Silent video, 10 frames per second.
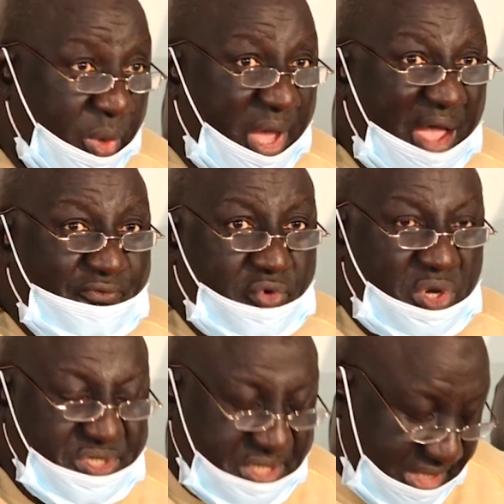We have
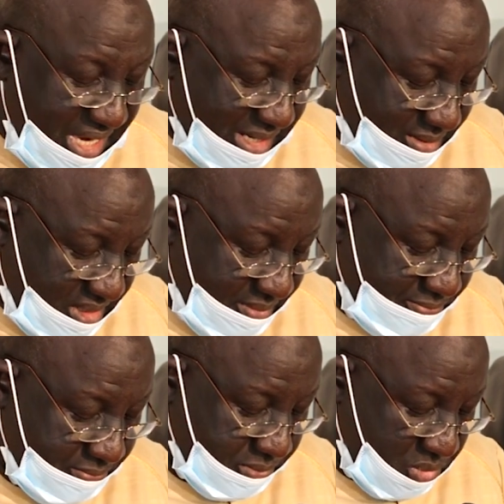considered
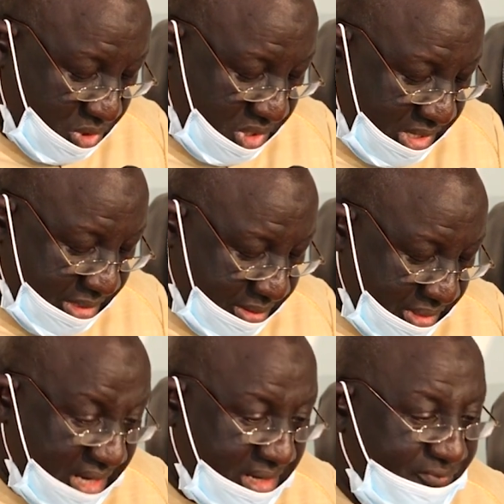
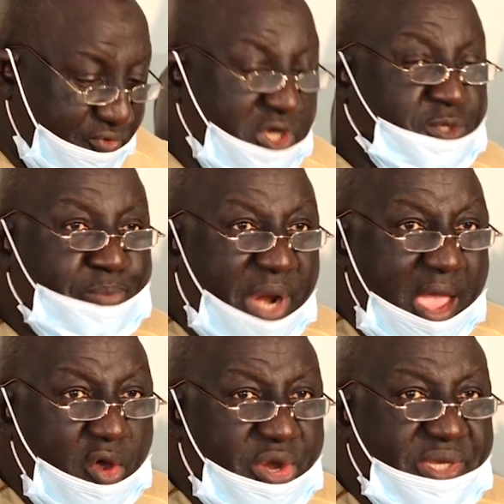that the first
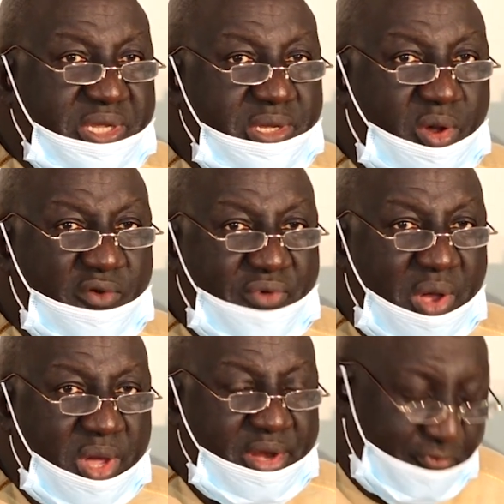priority of
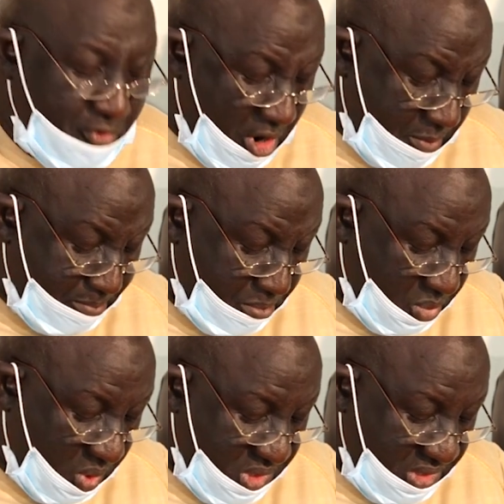our reform
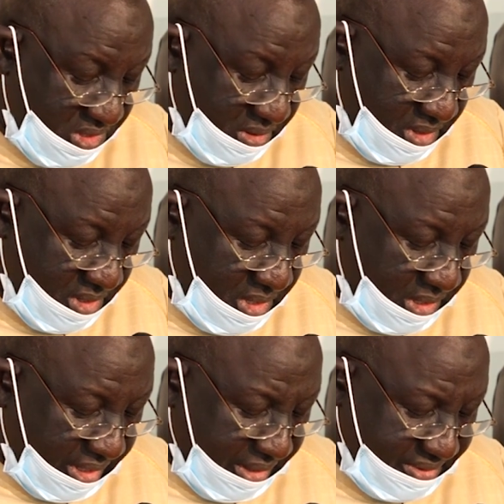
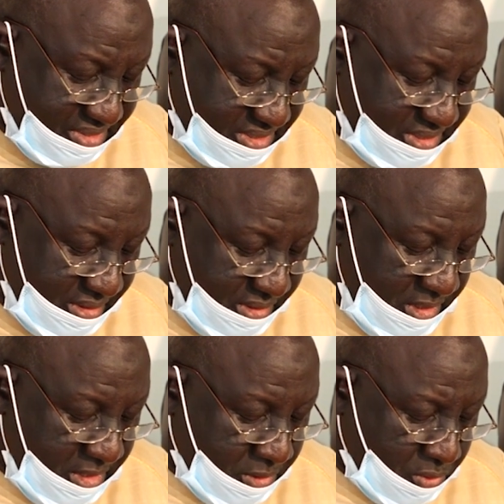is
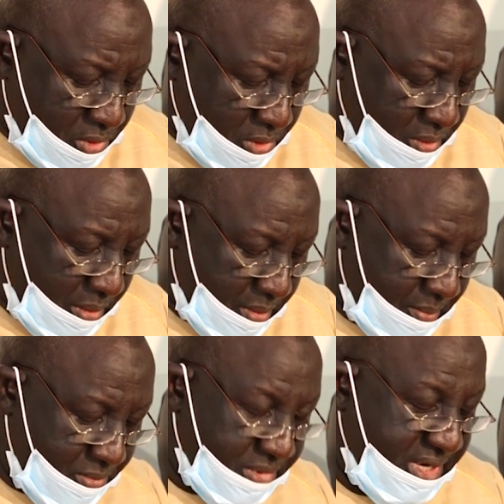to
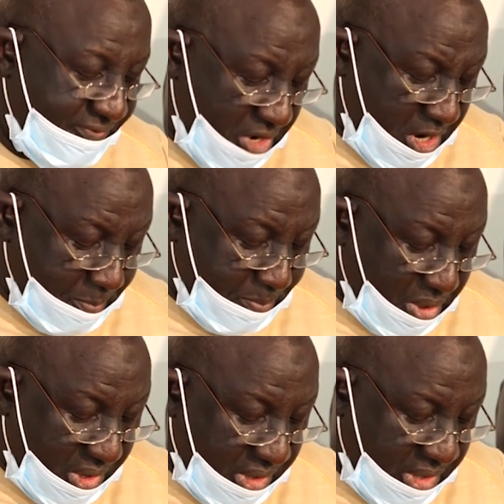develop
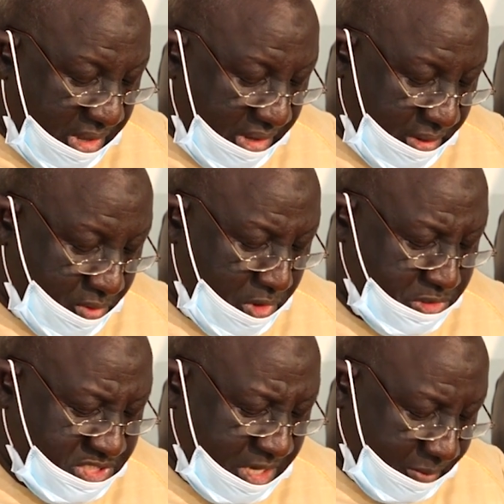
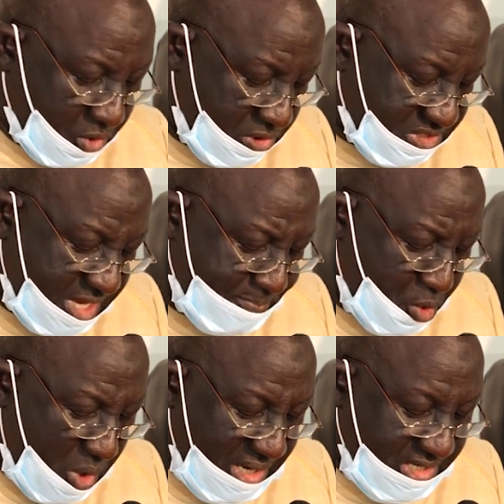
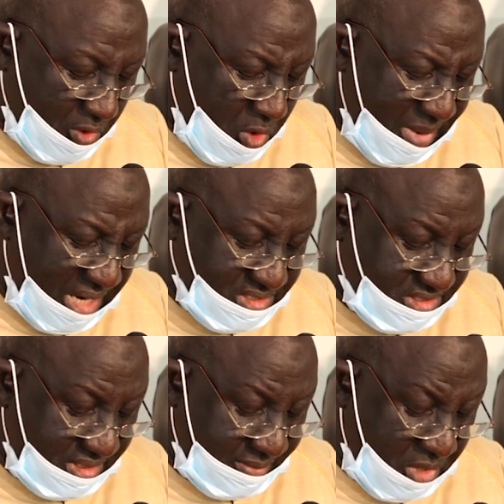conceptual
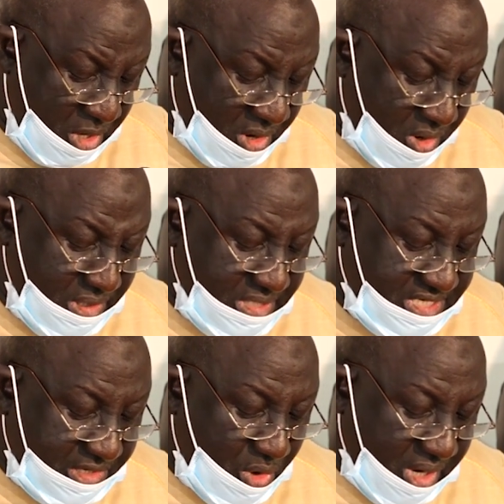documents on the
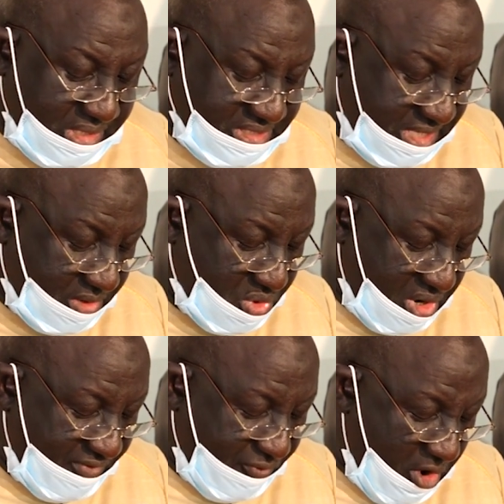security sector
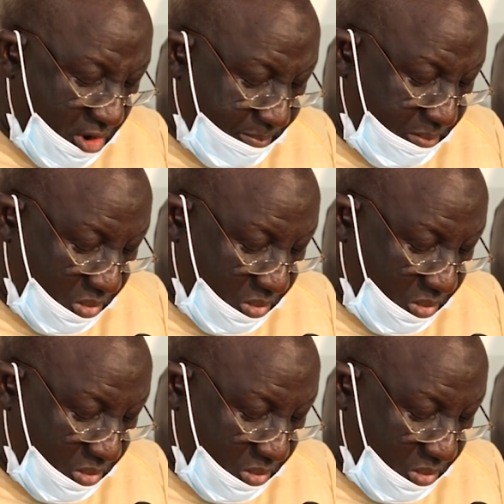reform,